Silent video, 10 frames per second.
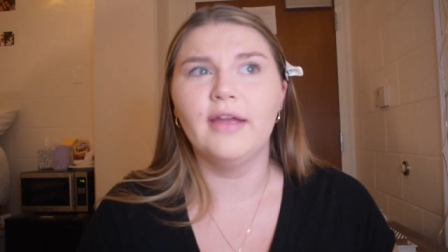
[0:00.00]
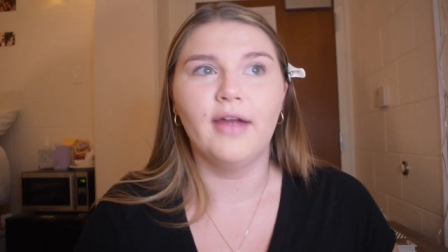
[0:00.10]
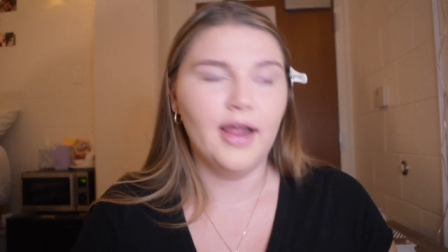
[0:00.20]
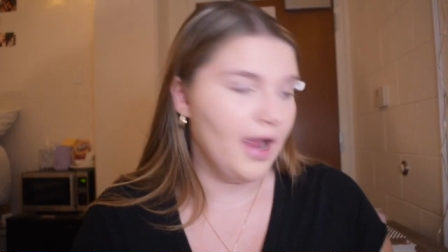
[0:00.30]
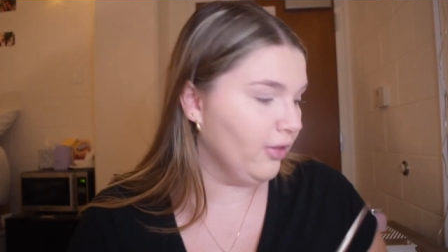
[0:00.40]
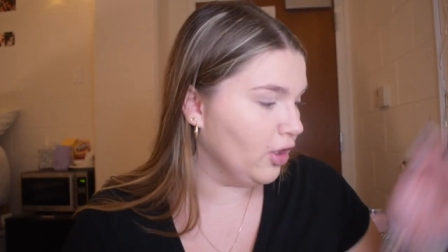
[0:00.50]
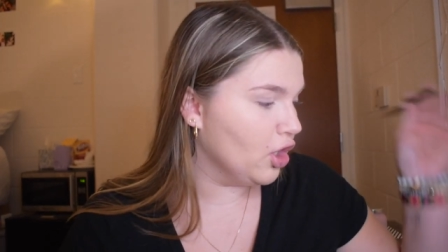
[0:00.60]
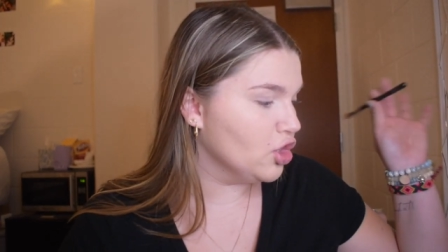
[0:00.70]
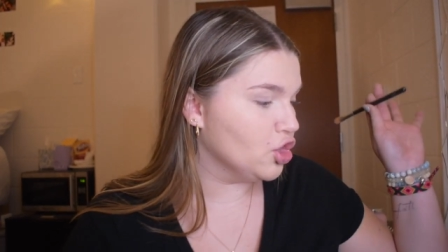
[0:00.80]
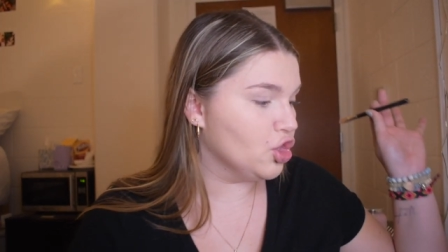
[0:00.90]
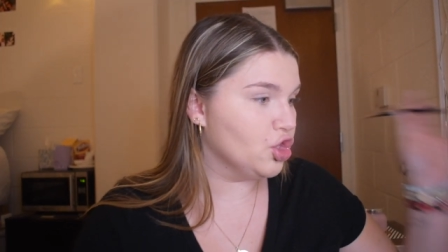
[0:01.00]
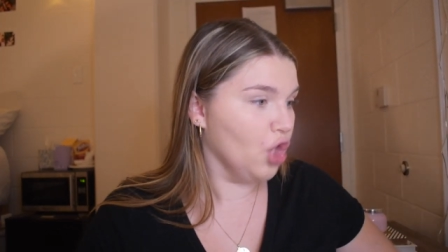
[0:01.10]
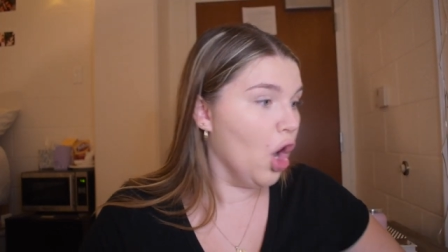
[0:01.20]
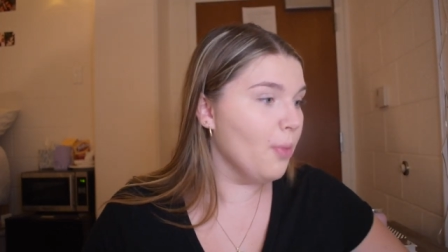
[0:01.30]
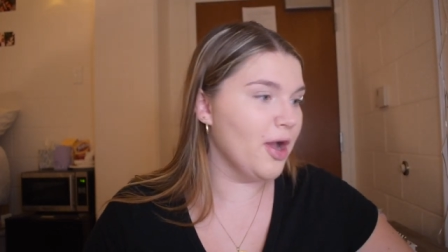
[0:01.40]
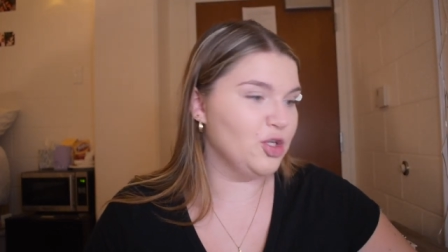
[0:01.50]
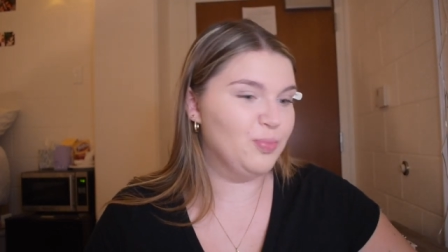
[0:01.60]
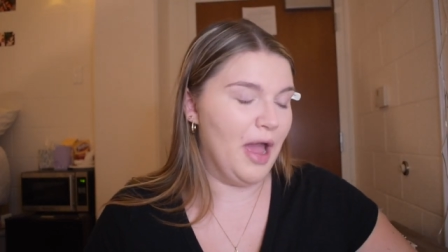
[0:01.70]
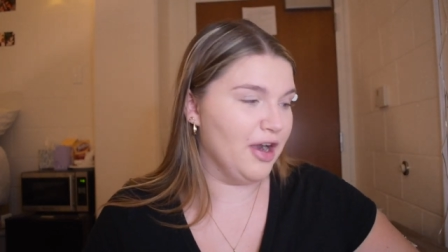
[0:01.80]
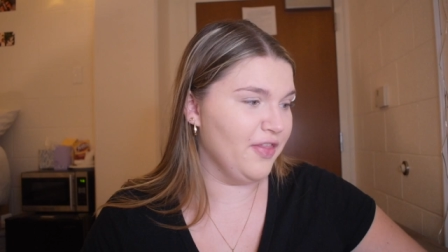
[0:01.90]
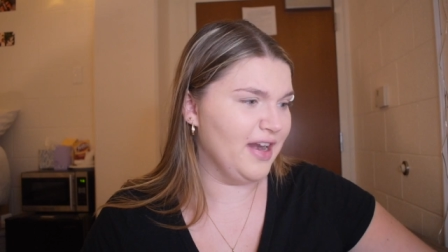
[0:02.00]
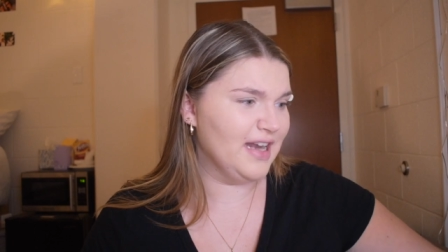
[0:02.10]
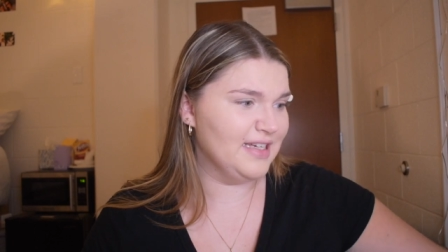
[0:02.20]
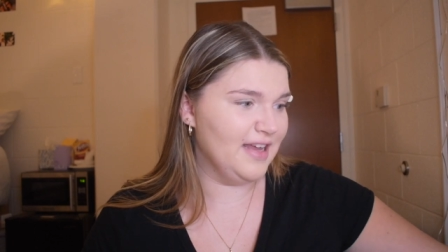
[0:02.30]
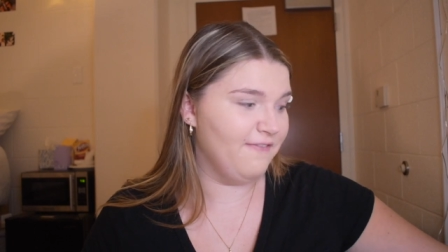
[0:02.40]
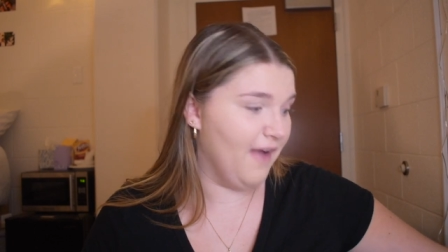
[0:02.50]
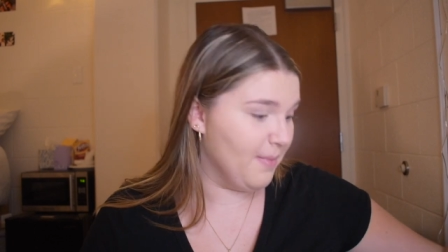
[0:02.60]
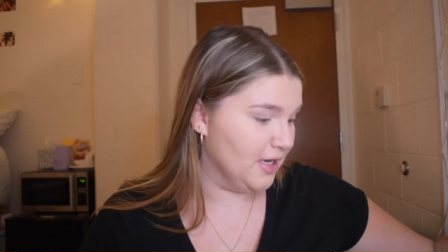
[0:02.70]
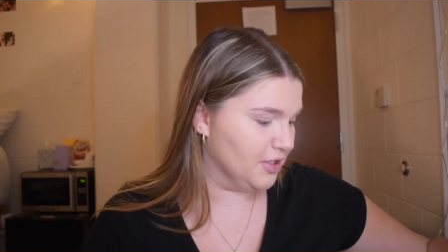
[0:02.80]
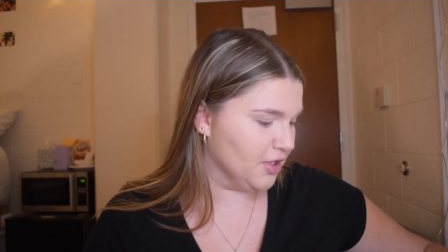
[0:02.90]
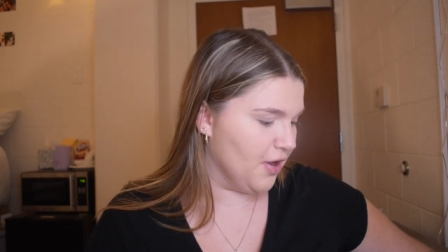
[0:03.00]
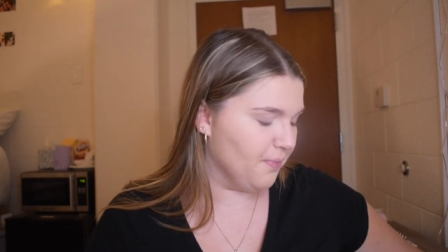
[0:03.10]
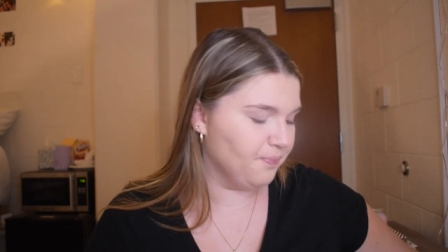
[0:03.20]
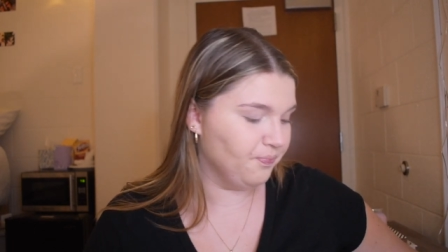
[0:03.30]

right. I look so much better than I did five minutes ago.